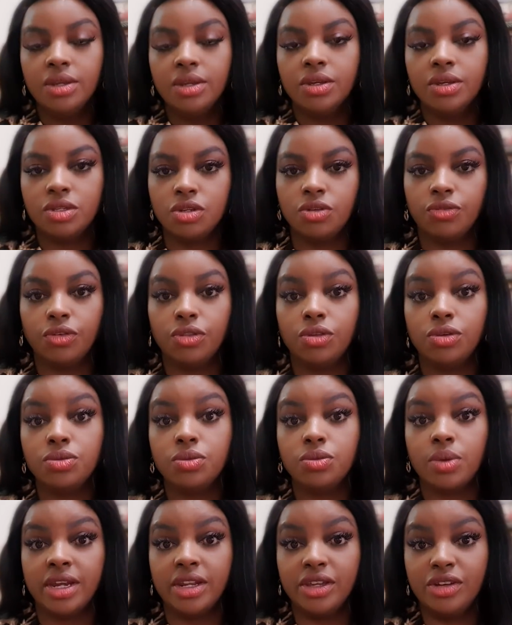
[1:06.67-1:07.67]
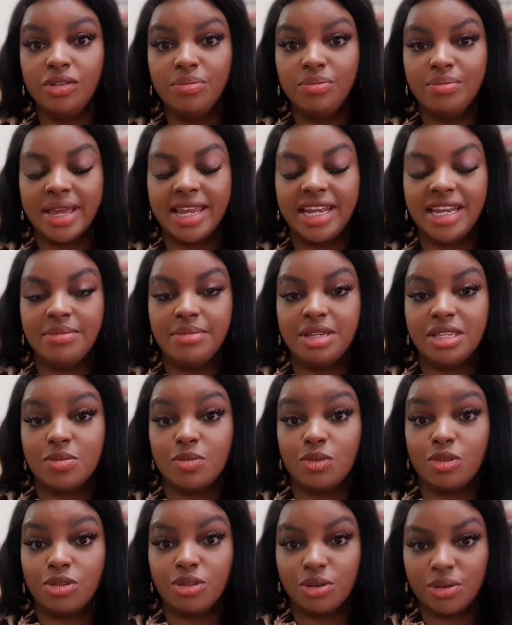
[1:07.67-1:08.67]
So for those who are new, my name is
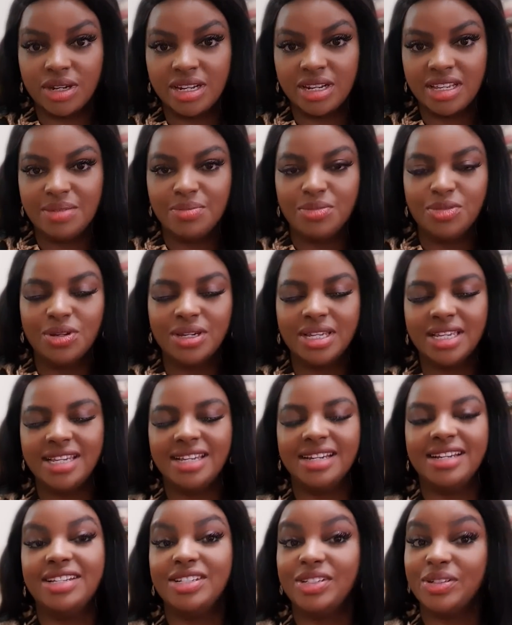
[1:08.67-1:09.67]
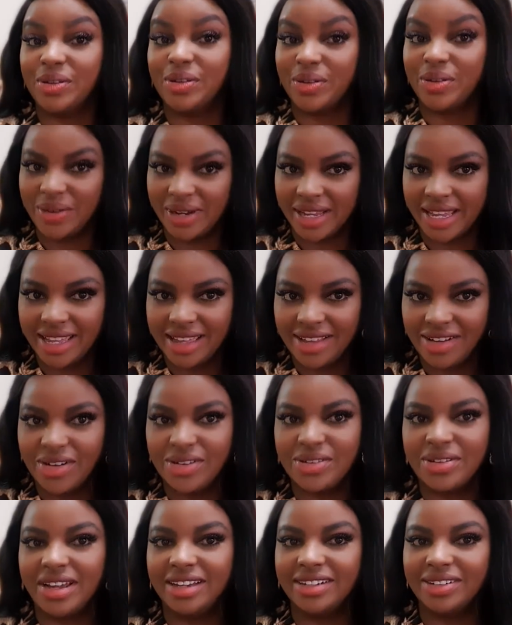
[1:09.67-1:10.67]
Muthoni Mukiri Njoroge, or
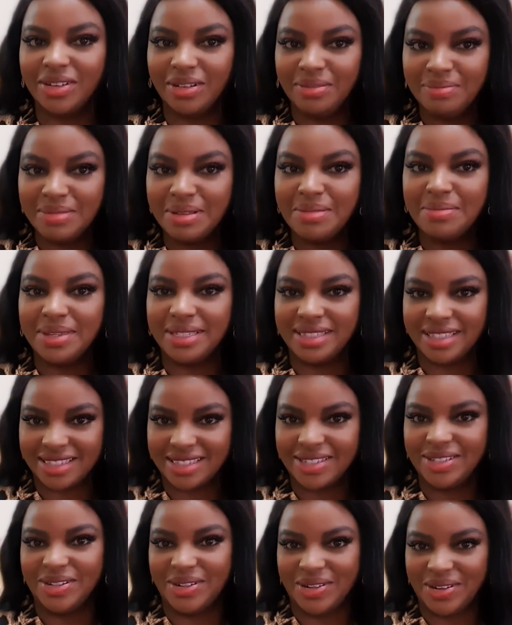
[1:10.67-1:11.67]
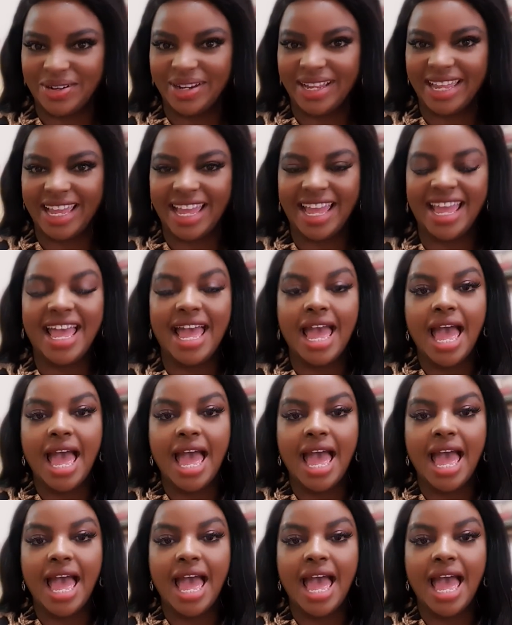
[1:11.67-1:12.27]
you can call me Mrs. Njoroge.